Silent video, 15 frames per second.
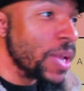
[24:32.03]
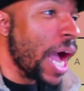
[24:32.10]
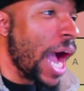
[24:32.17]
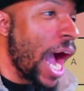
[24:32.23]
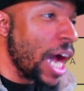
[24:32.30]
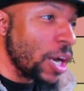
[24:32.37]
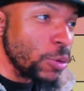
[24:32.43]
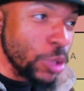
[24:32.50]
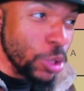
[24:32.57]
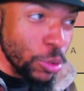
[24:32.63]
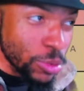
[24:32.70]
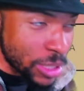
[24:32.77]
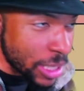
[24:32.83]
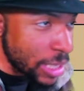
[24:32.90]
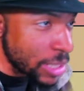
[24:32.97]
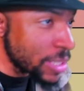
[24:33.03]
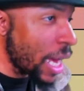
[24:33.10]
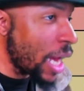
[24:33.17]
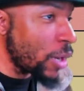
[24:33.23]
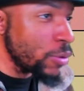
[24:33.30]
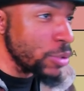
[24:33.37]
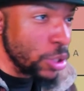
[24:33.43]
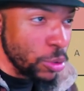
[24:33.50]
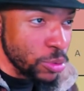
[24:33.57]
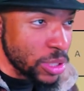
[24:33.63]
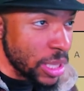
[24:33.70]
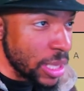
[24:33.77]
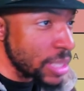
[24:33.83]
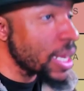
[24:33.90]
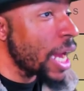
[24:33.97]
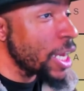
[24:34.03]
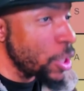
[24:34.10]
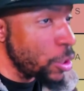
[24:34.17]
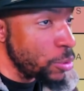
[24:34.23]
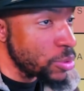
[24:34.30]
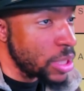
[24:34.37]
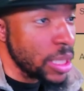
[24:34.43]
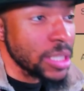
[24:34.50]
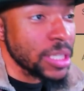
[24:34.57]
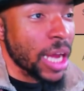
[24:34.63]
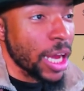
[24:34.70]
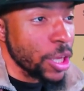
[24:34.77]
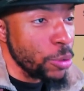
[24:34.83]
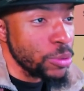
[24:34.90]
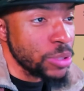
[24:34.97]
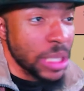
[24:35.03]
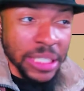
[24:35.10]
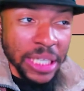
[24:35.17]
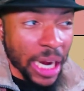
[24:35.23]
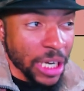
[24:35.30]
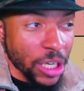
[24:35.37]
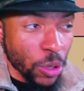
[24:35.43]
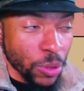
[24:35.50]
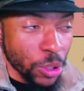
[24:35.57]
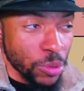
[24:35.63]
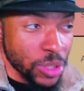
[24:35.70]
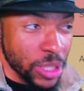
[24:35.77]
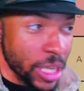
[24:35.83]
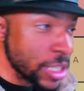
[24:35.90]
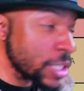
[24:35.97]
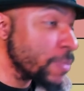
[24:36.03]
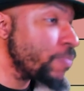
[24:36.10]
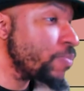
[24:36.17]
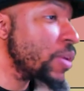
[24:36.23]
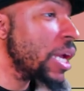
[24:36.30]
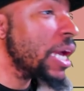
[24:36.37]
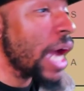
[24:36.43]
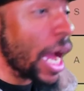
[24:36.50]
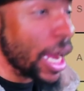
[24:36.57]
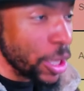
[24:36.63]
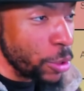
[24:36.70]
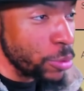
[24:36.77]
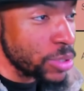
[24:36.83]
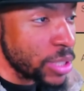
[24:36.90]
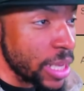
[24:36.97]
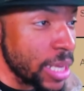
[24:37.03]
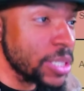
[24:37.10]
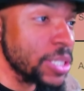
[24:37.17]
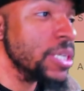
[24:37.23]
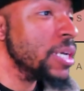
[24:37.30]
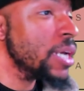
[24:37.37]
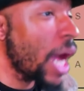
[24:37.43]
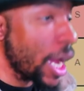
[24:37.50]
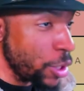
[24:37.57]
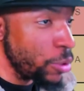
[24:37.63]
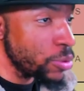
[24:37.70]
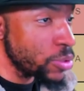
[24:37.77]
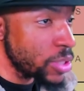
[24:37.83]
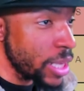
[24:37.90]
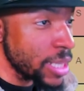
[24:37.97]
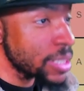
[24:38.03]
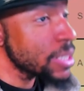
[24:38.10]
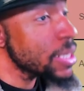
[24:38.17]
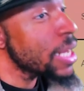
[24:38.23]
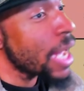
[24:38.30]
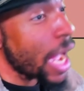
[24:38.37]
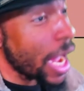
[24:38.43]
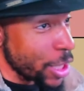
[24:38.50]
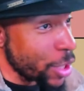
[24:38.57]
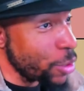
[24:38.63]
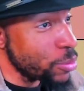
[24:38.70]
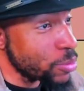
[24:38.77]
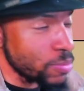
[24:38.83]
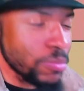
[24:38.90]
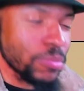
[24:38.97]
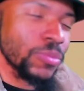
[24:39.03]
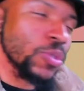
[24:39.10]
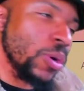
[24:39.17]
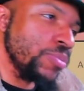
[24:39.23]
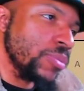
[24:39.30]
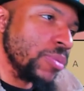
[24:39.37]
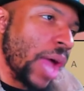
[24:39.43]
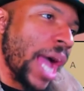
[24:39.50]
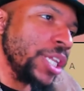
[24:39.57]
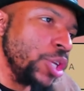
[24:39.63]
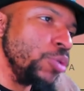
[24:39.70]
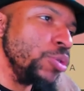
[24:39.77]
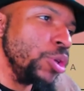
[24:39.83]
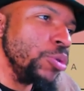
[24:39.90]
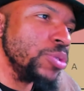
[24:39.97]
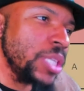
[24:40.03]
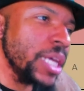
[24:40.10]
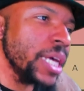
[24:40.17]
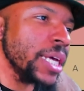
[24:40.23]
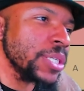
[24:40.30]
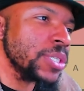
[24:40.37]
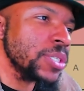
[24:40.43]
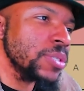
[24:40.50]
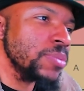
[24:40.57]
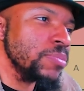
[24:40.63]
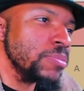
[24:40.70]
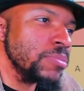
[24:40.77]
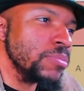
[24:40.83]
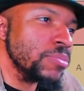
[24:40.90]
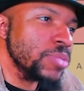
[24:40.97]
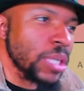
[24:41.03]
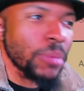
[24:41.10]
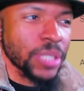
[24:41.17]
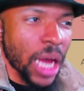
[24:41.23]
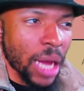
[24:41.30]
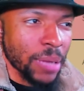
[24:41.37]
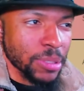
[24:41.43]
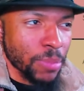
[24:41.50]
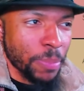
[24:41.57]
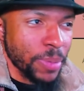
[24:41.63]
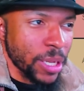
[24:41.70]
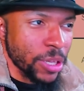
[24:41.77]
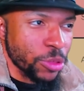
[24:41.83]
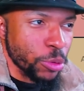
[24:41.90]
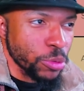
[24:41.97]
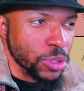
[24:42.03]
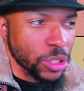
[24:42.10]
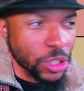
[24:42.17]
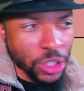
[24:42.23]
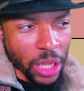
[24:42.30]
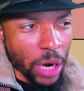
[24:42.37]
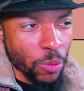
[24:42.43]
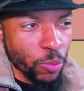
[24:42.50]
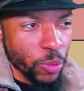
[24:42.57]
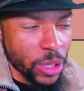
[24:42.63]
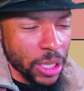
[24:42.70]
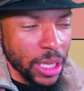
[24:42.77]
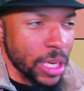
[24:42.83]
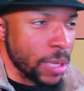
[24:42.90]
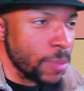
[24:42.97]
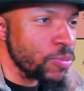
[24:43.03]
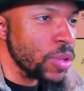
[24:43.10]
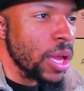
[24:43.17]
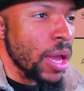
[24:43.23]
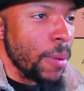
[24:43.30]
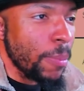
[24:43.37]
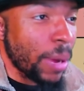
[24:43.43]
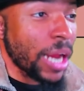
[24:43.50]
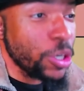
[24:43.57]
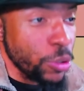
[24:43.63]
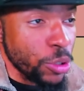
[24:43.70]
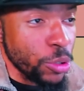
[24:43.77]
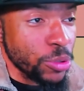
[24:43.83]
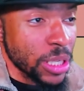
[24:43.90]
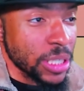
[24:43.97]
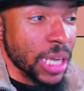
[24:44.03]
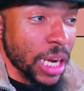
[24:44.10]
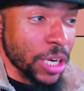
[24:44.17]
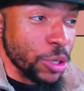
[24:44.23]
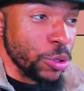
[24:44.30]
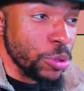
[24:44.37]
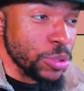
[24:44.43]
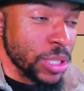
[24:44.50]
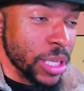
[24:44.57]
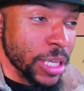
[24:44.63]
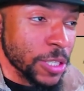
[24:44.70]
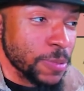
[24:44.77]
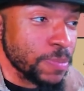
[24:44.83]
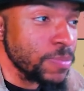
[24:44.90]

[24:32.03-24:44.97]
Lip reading: I don't use this, I don't use this, I use this, I use this, and I don't use this. I use this, I use this, I do use this, sometimes in my playthroughs. It's just I don't really need it. But I do use this and I do use this.